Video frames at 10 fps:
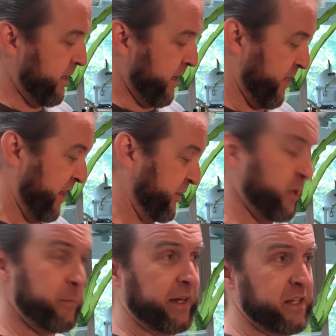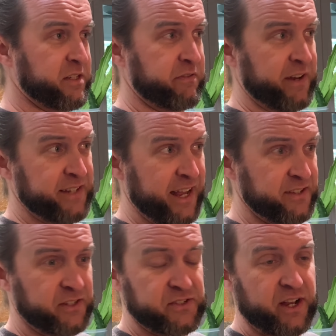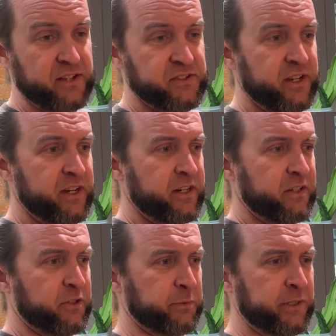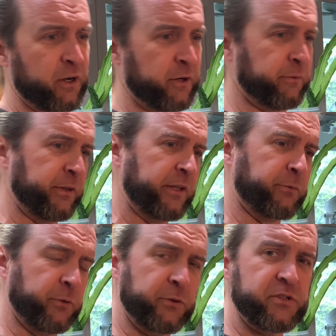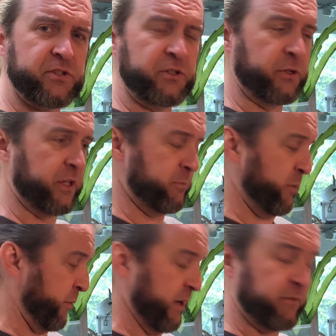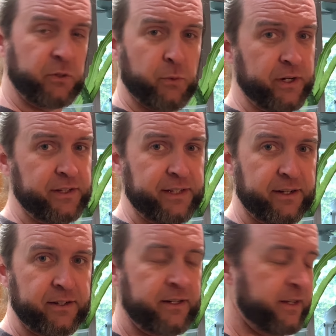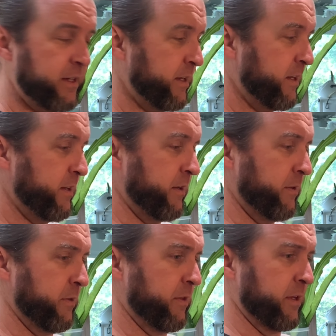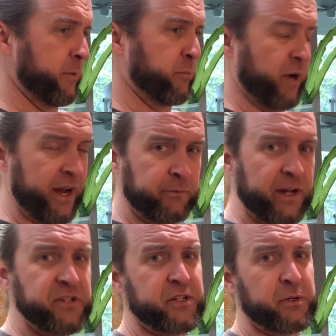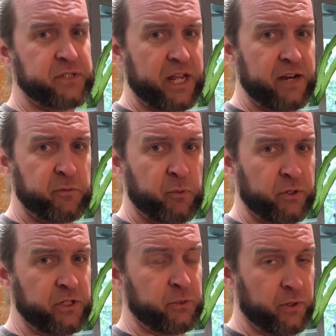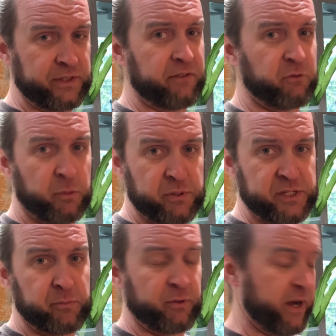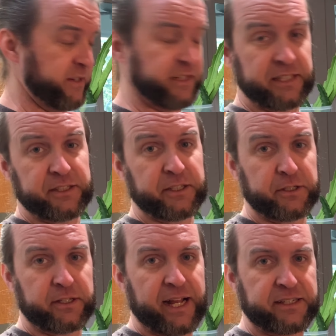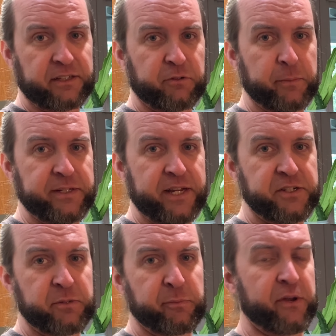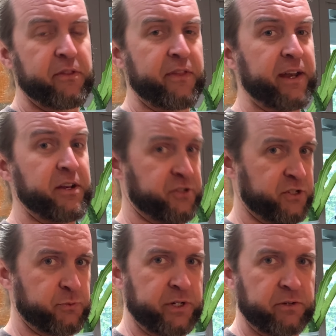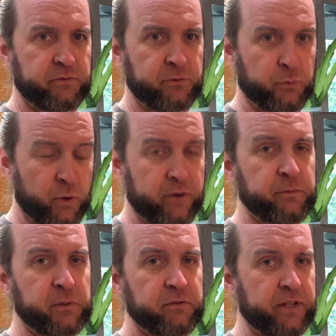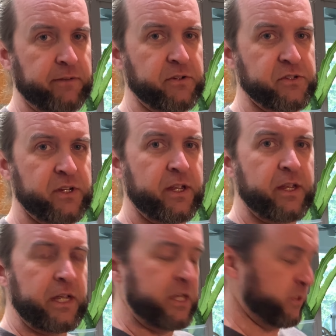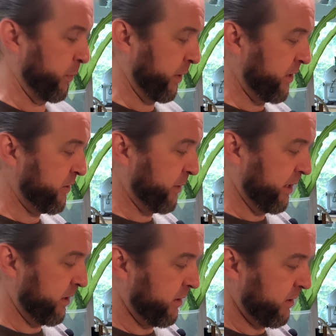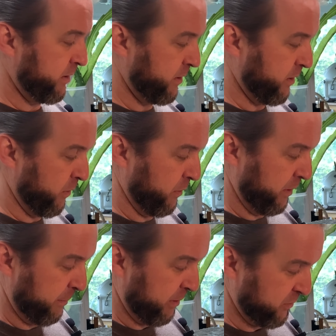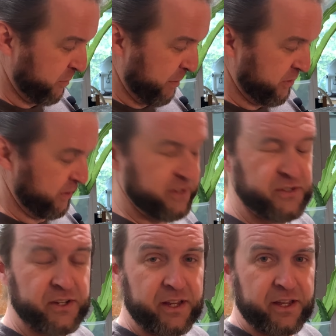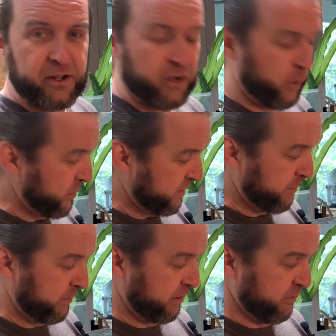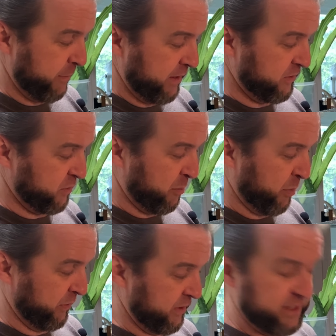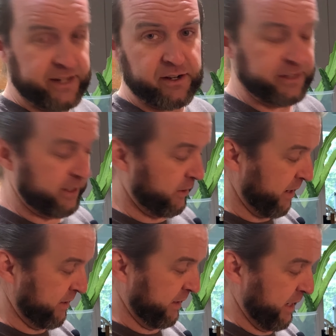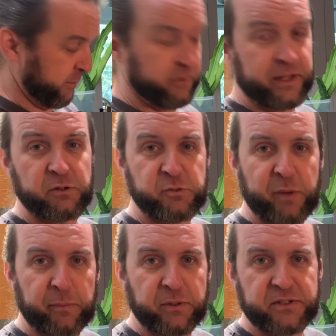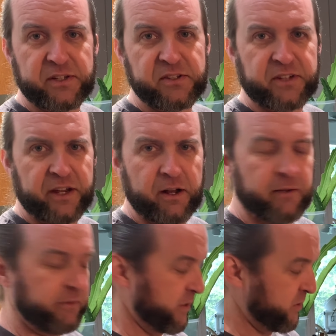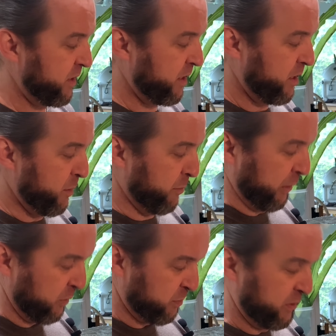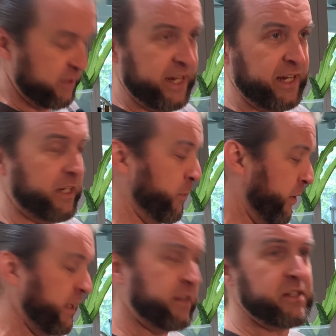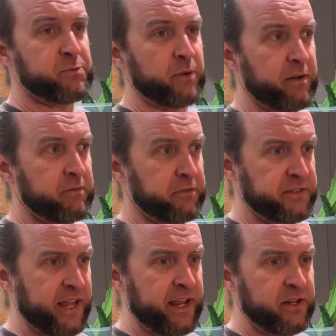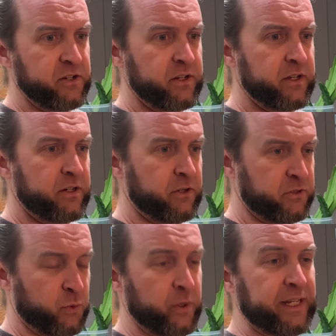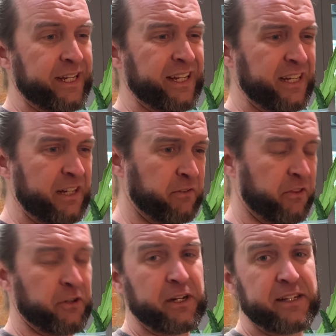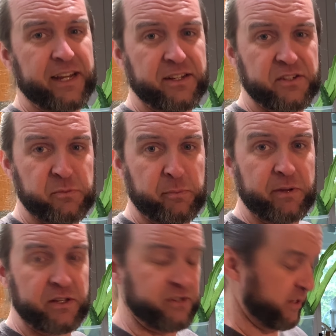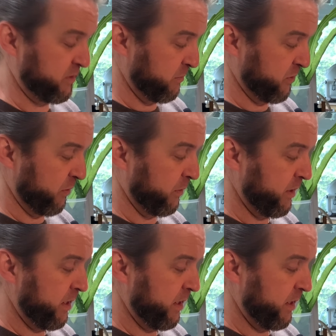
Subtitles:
And that's gonna make us a fantastic sauce. There really aren't rules. You can put whatever you want in there. The brine ratio is kind of important. You want that 4% brine to get the good lactic fermentation, but other than that, it's just what you want from your flavors. So what we're gonna do here, oh, and let me also mention this. Always label your ferments. So I put the date on here. I didn't label that it was peppers because it's kind of obvious. But you always put the date. You wanna let this run for 10, 20, even 30 days is awesome. So